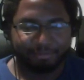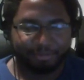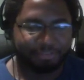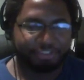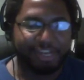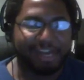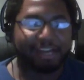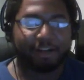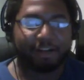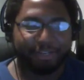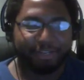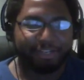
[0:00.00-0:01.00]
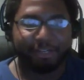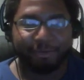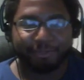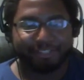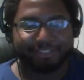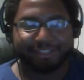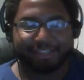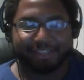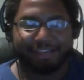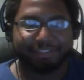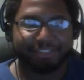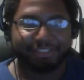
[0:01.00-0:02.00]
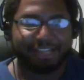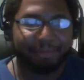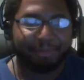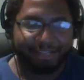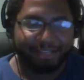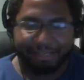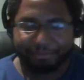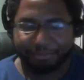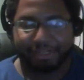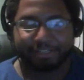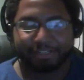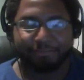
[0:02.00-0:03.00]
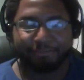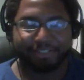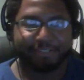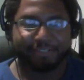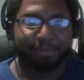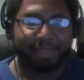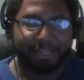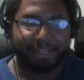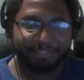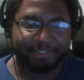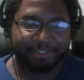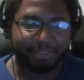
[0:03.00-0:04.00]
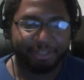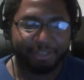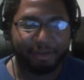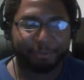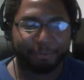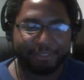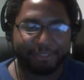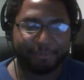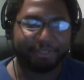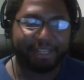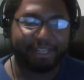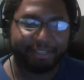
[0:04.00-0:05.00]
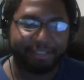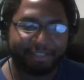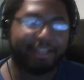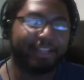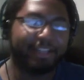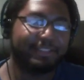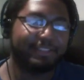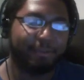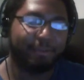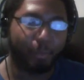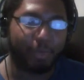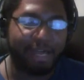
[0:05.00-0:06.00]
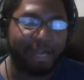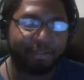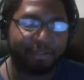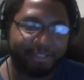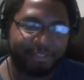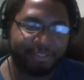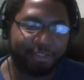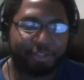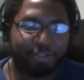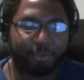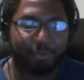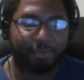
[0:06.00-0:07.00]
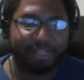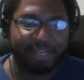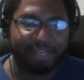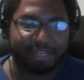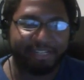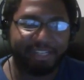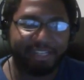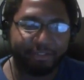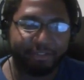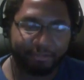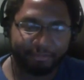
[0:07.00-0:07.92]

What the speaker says: John already knows he's going to have a time and a half trying to convince Mance to go along with this plan because wildlings do not kneel.